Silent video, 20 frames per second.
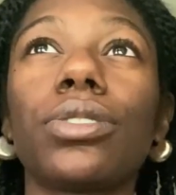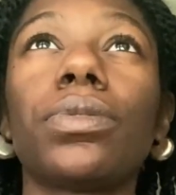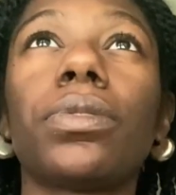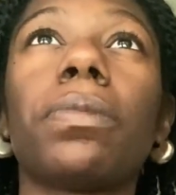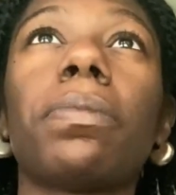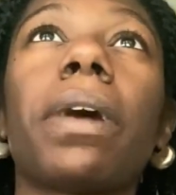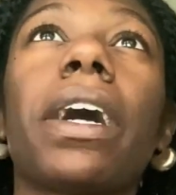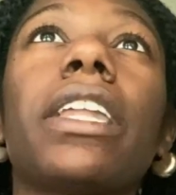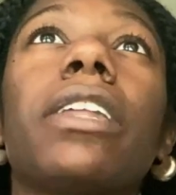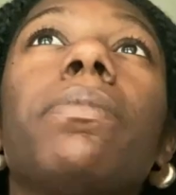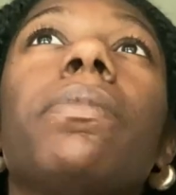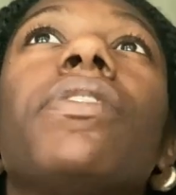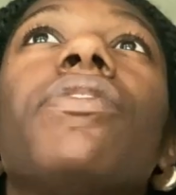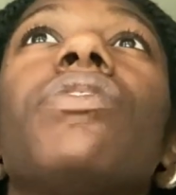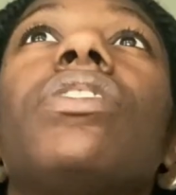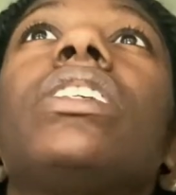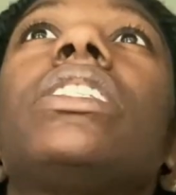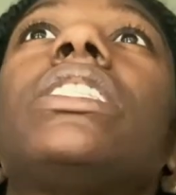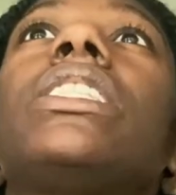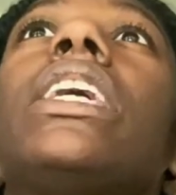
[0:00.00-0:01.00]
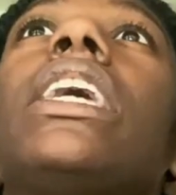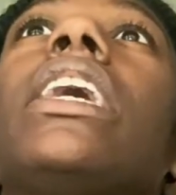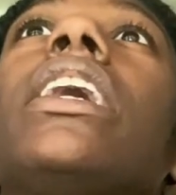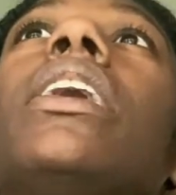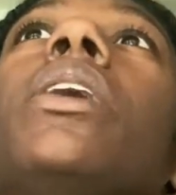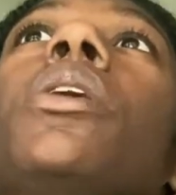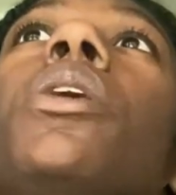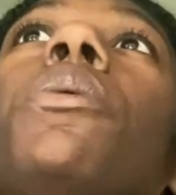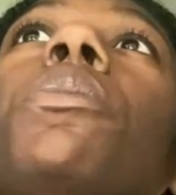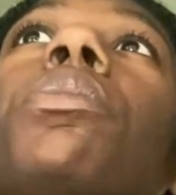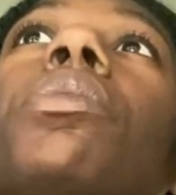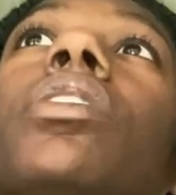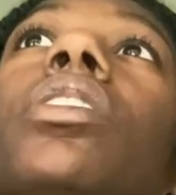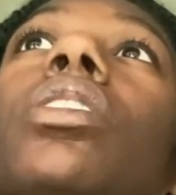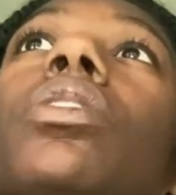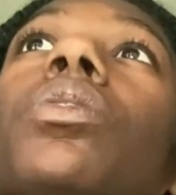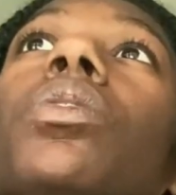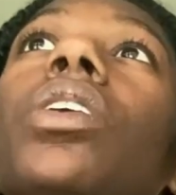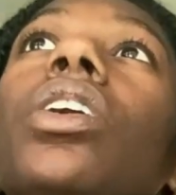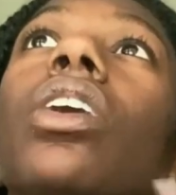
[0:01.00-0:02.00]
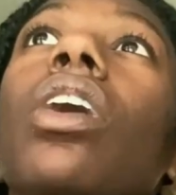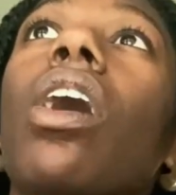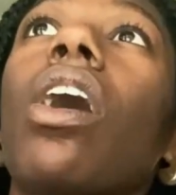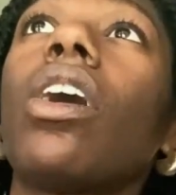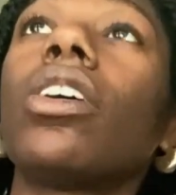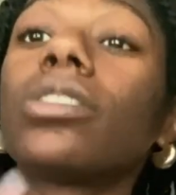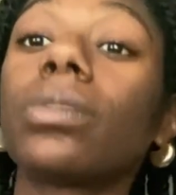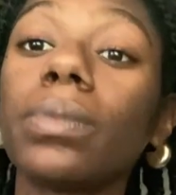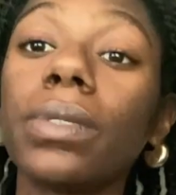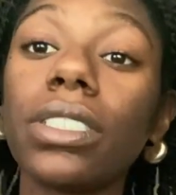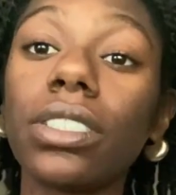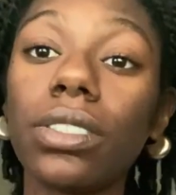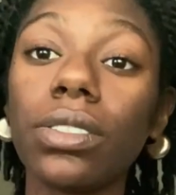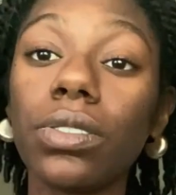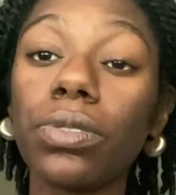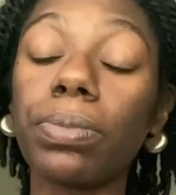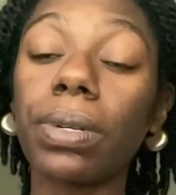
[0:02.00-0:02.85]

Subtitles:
reminded me of this thing where the Lord calls me to,